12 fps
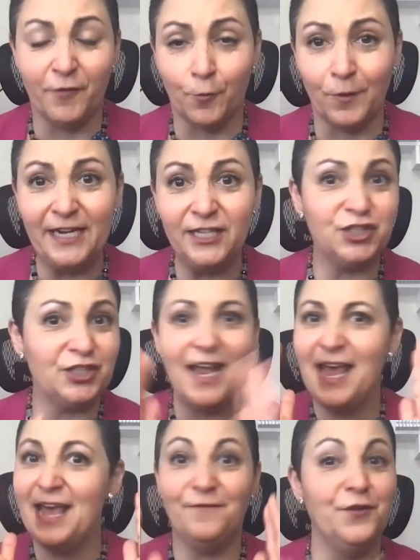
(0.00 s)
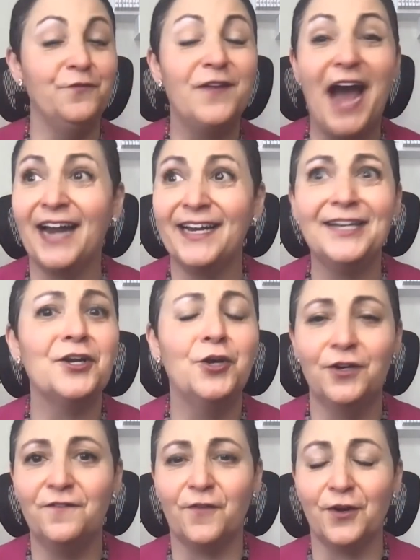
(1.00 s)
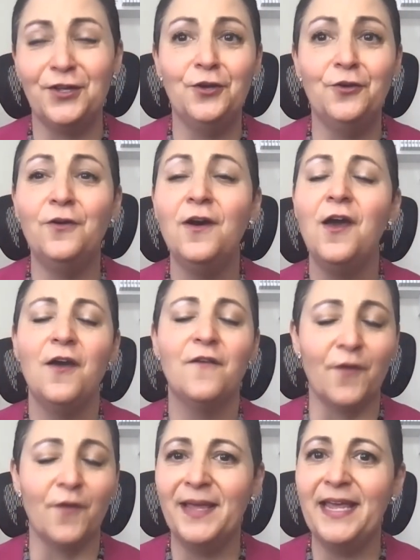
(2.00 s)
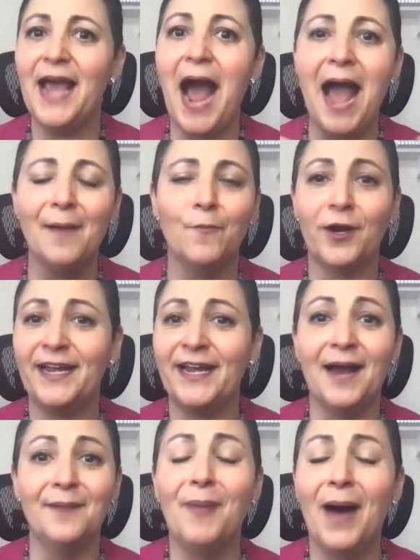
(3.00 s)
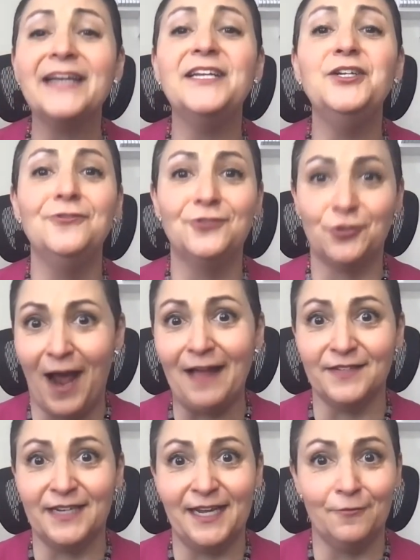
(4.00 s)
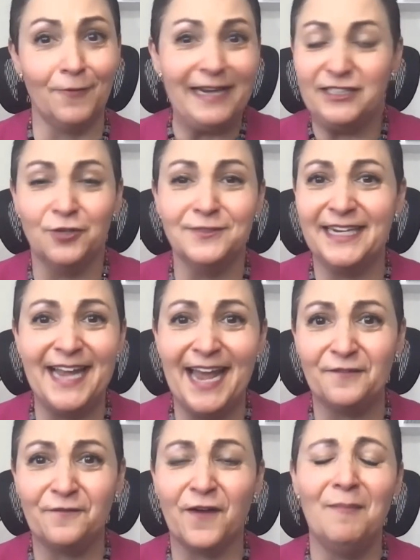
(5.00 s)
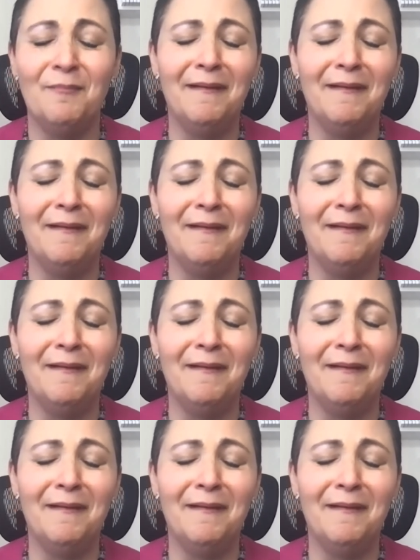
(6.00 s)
a reach. If you've got it, good for you for me, I'm working on body neutrality, right? So to get from,